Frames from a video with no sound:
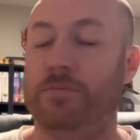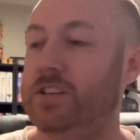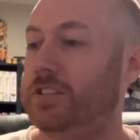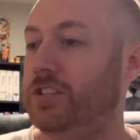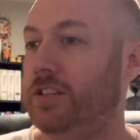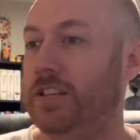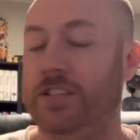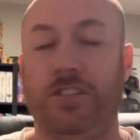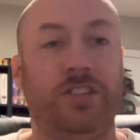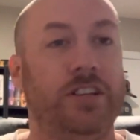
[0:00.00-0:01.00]
This
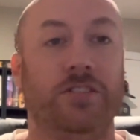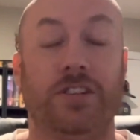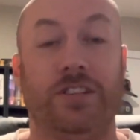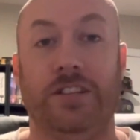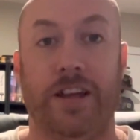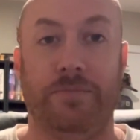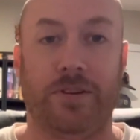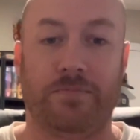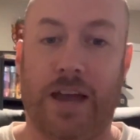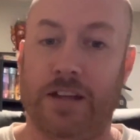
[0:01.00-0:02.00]
is still just an
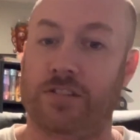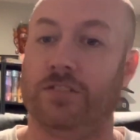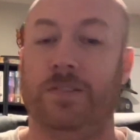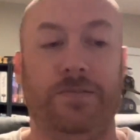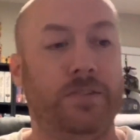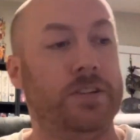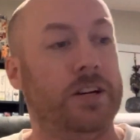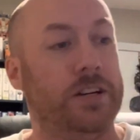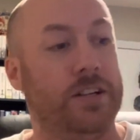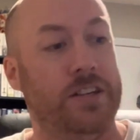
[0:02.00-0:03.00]
epic match because
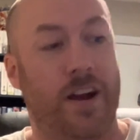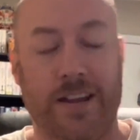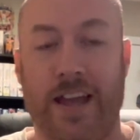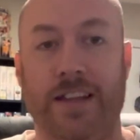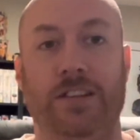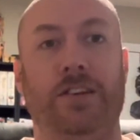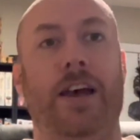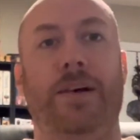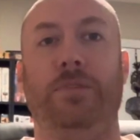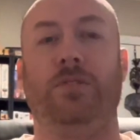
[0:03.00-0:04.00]
Genadi had the
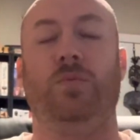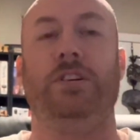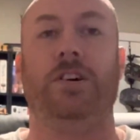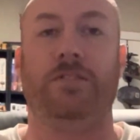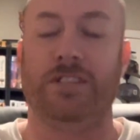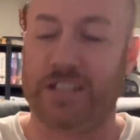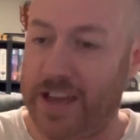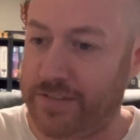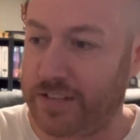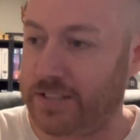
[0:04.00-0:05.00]
epic win over
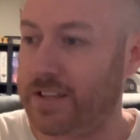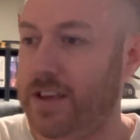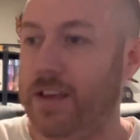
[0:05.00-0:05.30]
Devin.